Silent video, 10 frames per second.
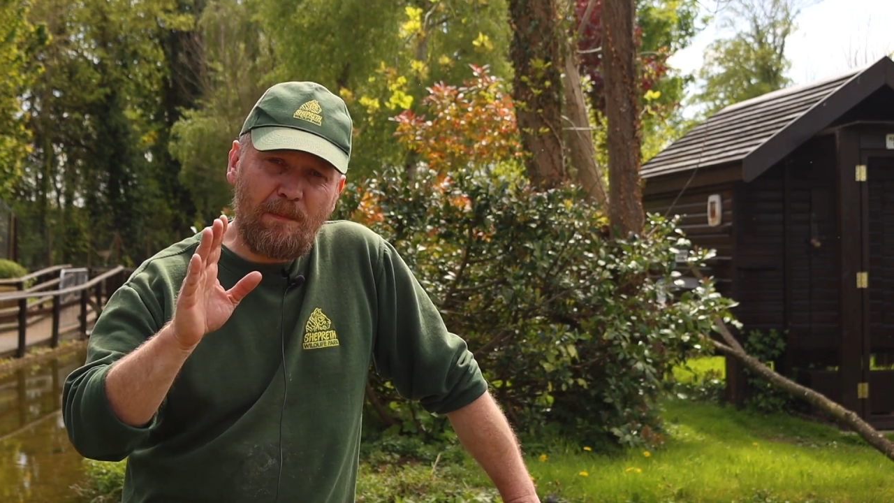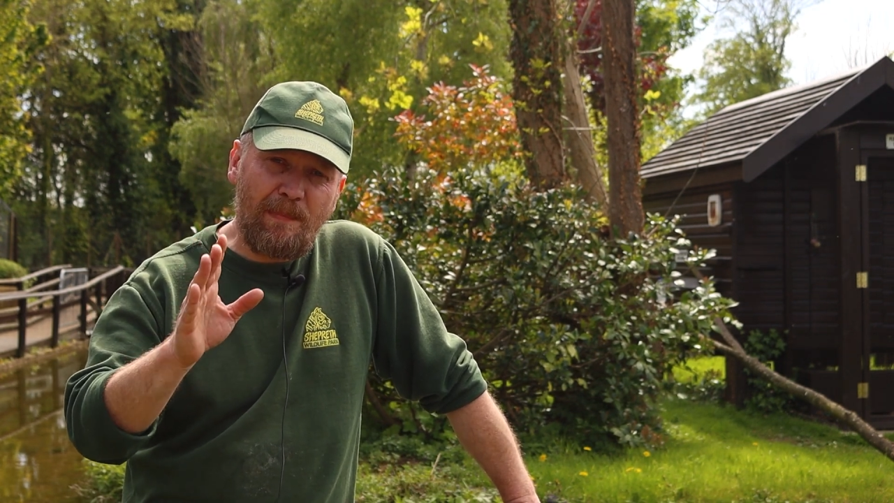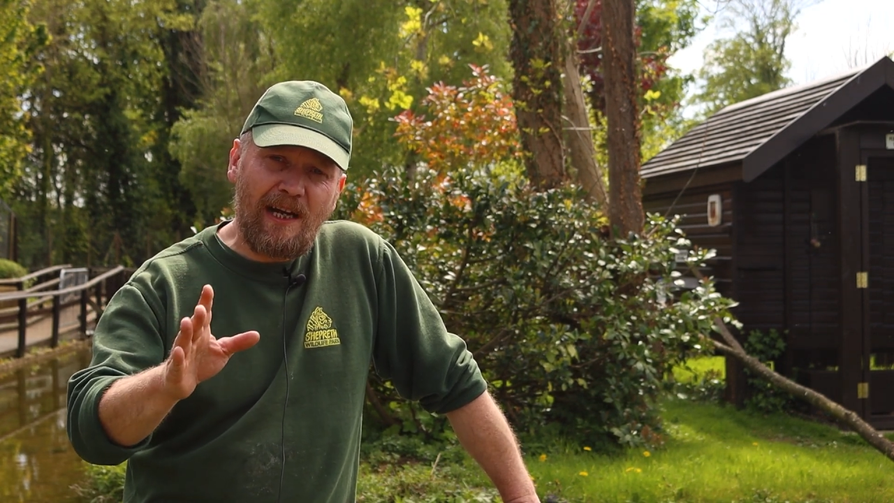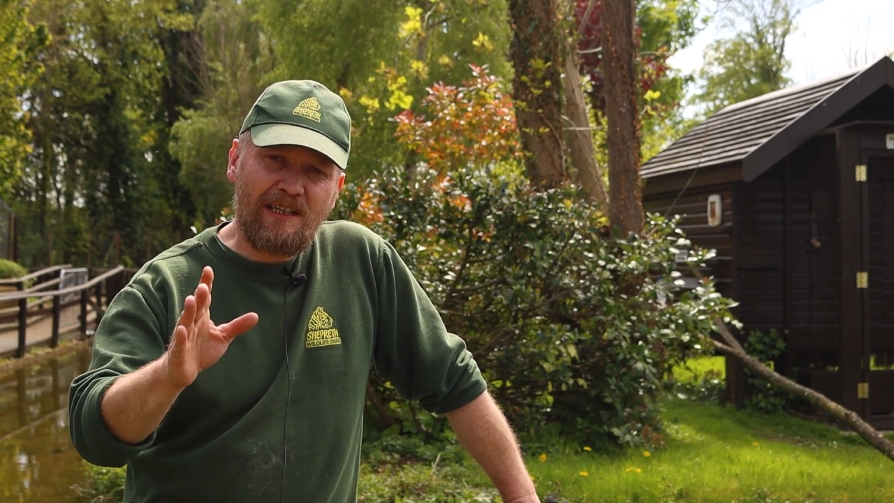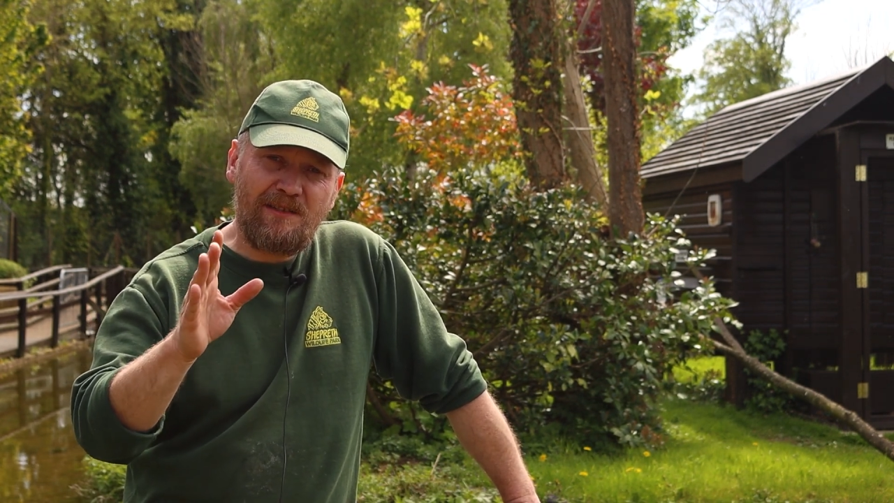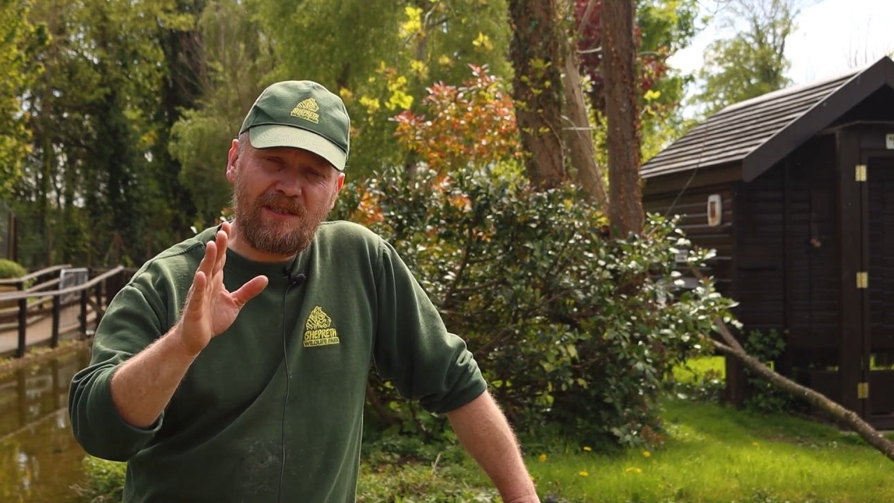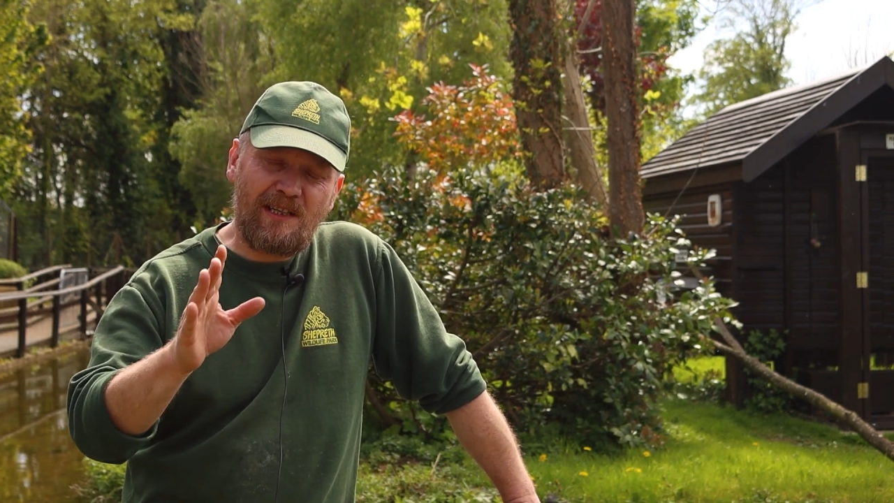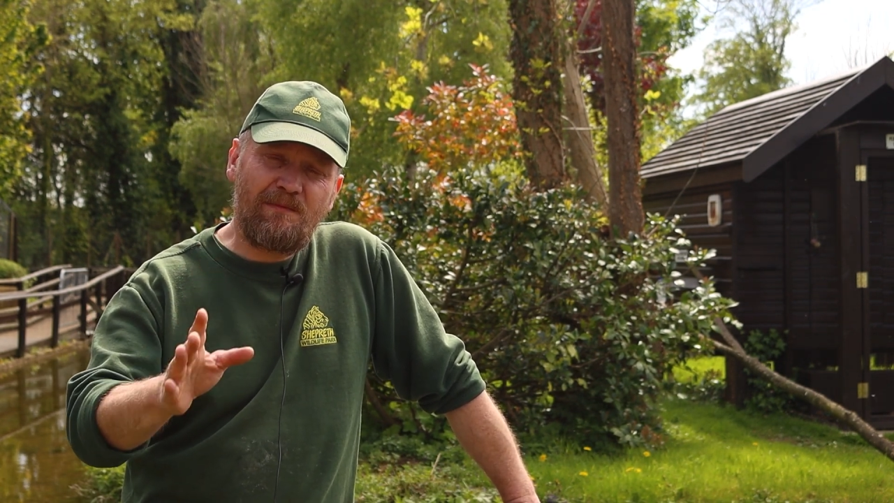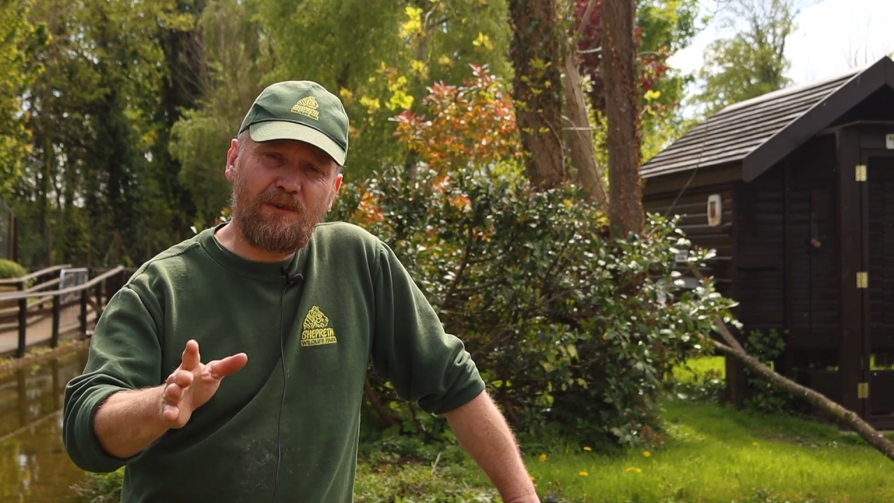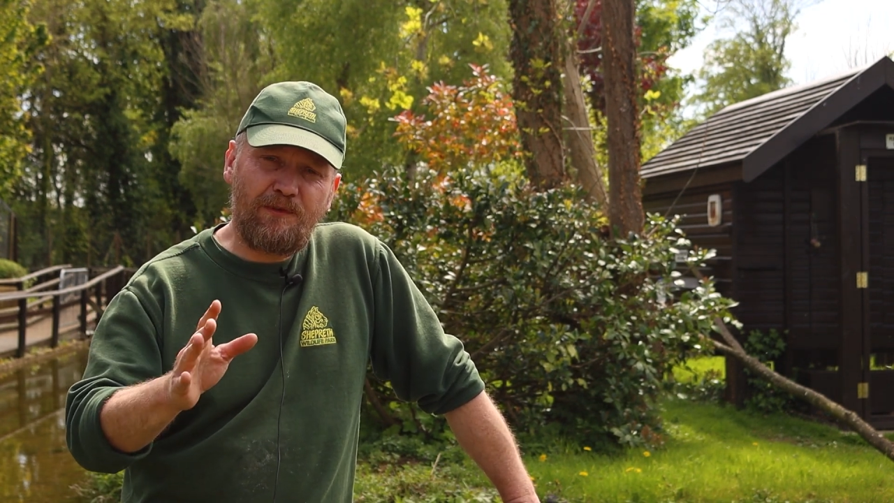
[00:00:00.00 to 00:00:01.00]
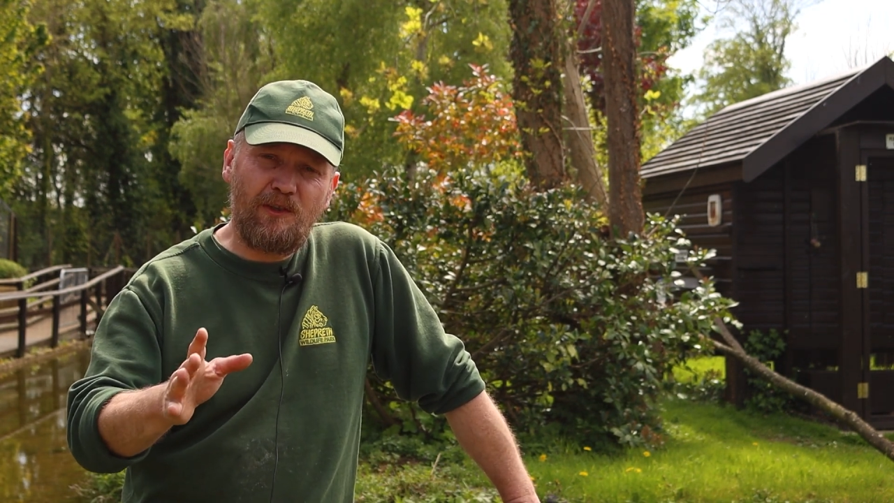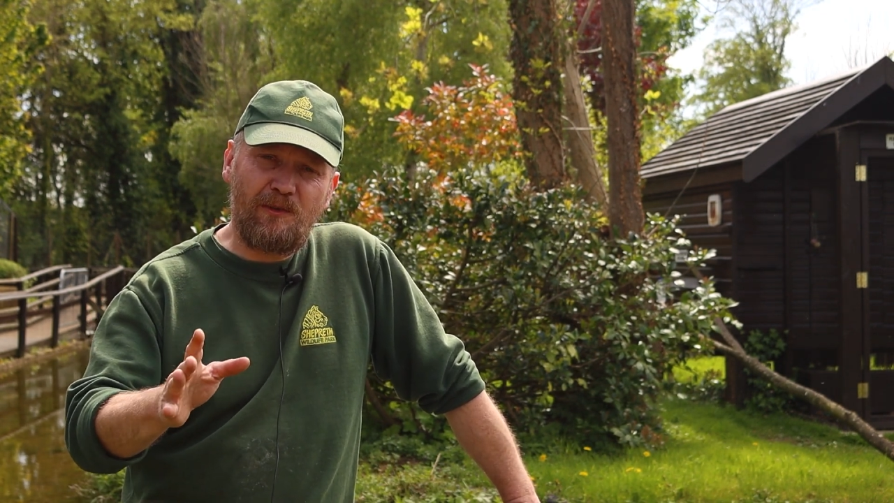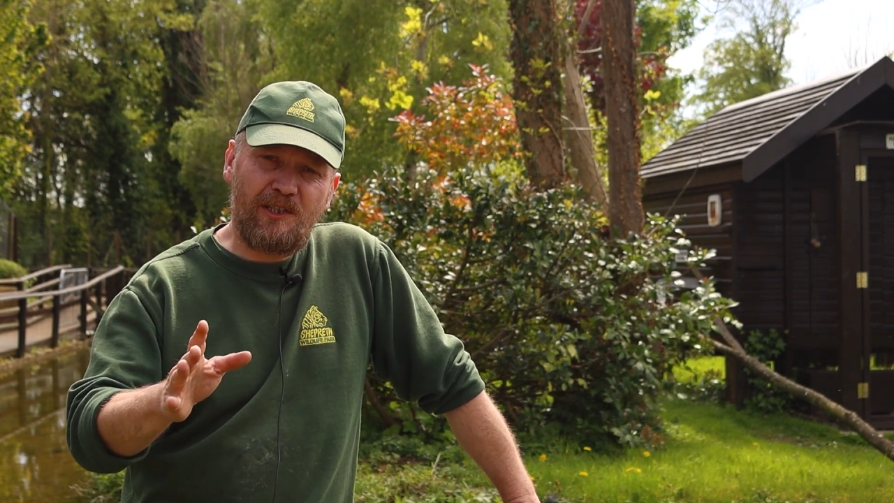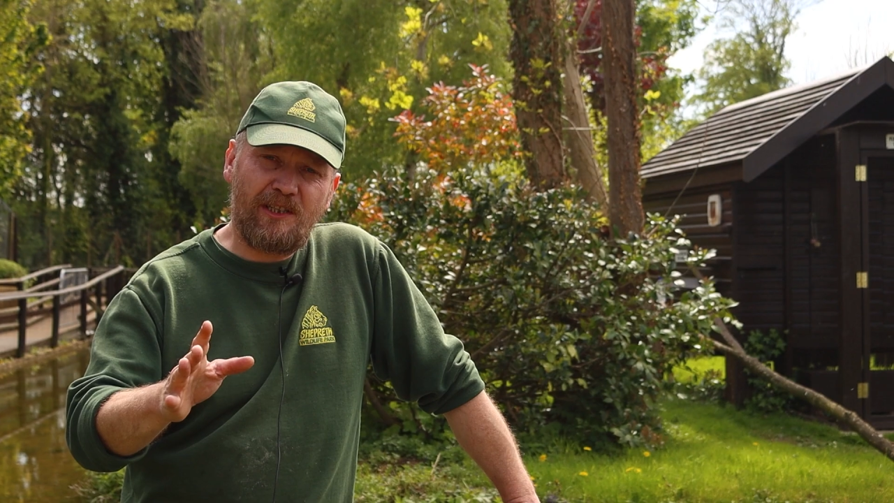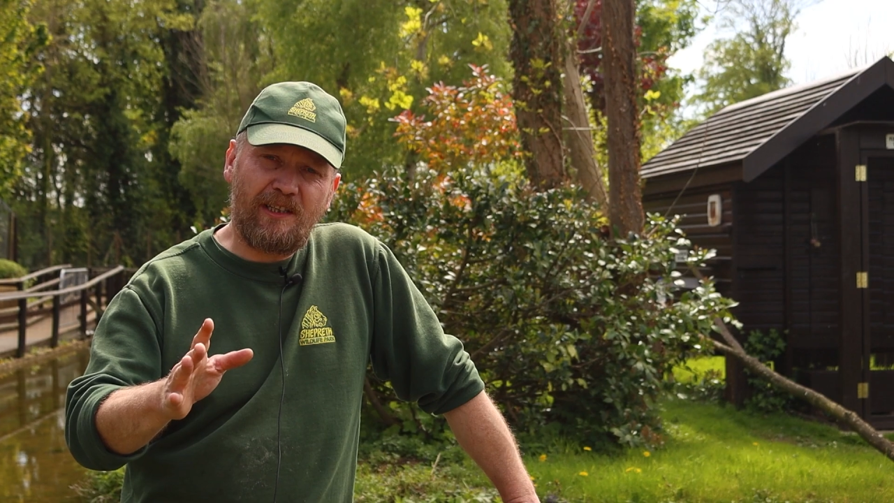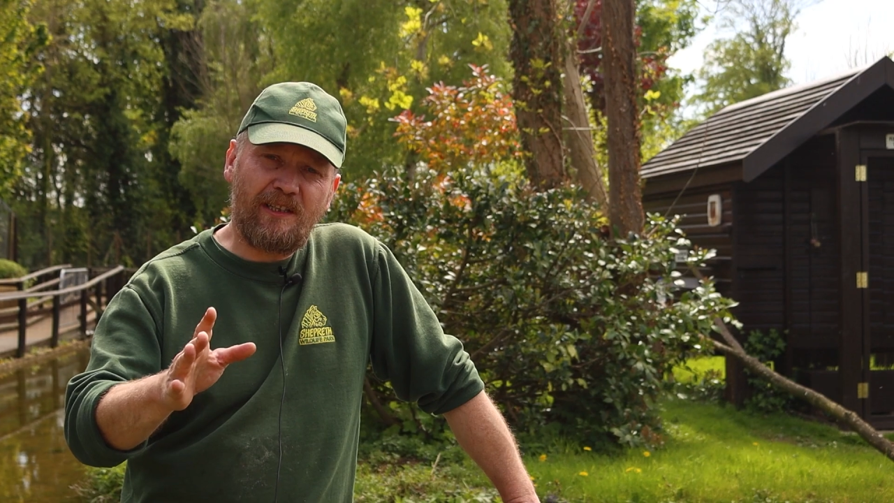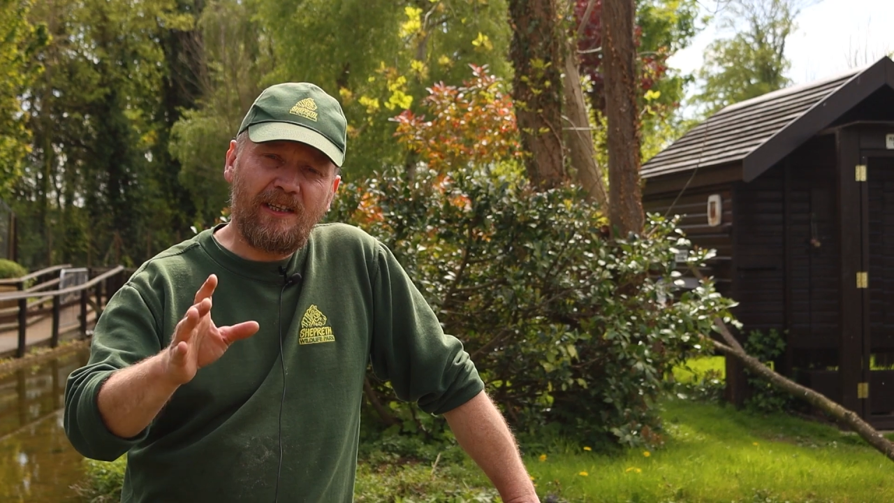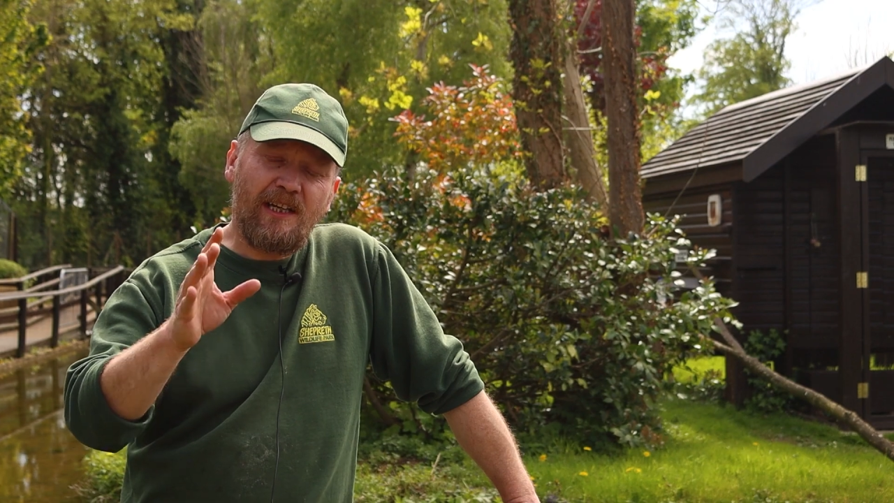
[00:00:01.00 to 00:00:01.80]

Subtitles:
balance in the food chain,